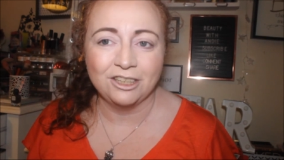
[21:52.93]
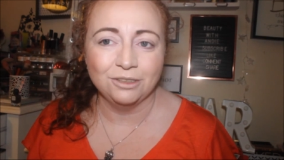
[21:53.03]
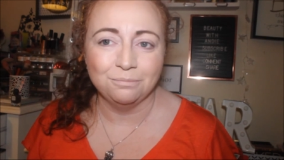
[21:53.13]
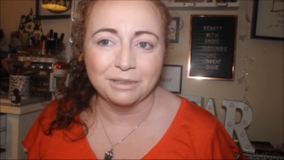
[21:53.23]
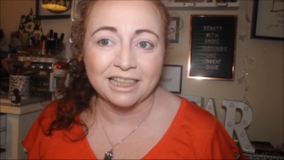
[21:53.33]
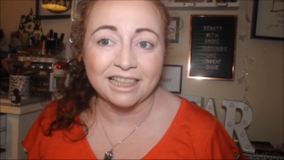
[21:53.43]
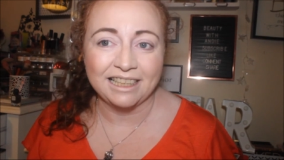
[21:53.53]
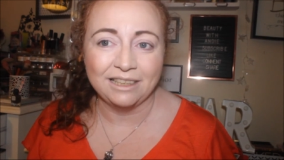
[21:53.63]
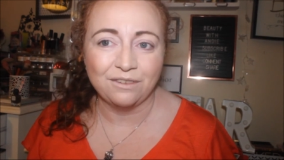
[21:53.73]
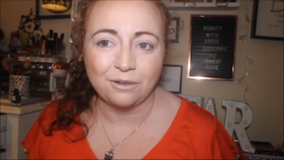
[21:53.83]
he couldn't
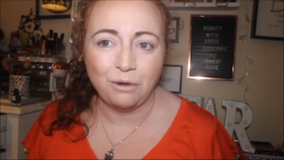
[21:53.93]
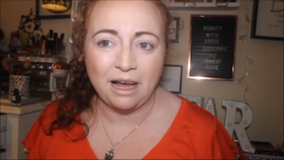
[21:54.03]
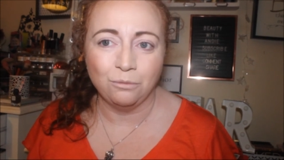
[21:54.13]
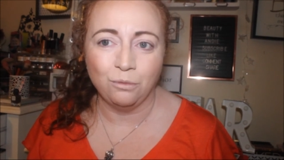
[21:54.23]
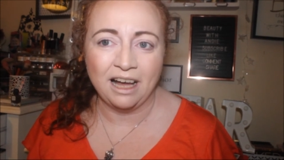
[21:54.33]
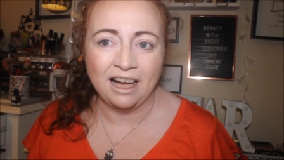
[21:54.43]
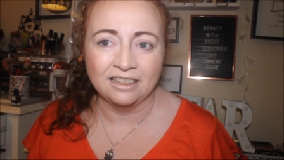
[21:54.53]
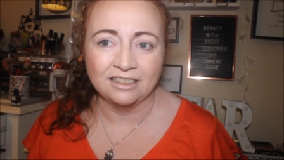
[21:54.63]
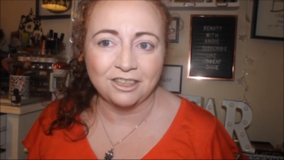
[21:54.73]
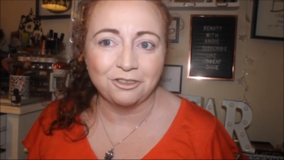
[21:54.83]
believe Wet and
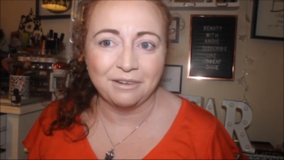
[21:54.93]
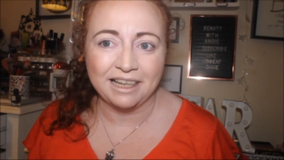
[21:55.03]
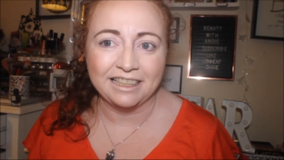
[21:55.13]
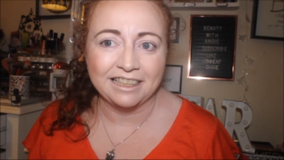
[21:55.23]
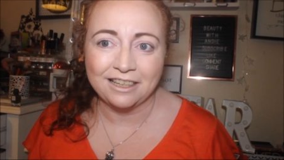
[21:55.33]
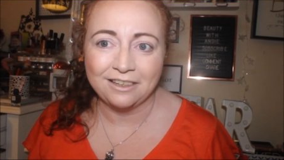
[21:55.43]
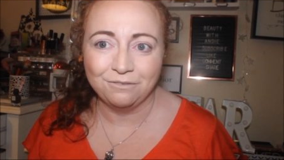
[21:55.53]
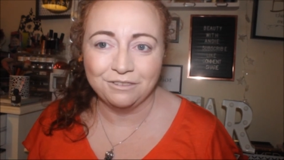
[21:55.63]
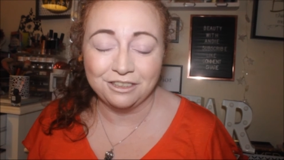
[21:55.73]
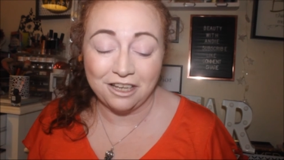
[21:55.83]
Wild agreed
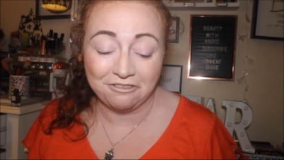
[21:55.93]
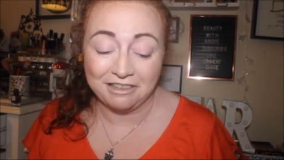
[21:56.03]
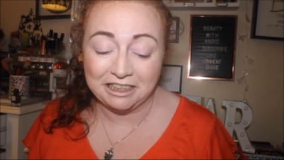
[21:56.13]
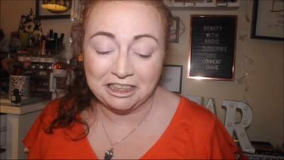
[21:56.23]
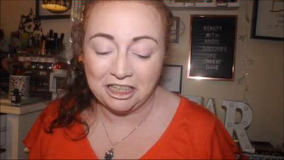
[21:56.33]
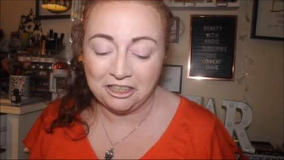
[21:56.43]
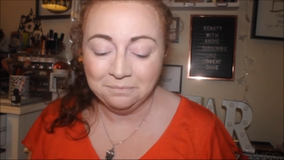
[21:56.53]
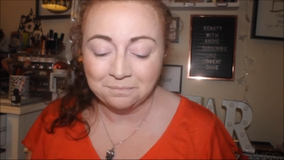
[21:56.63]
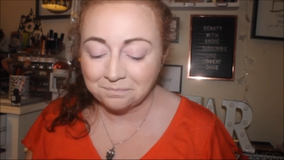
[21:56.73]
agreed to.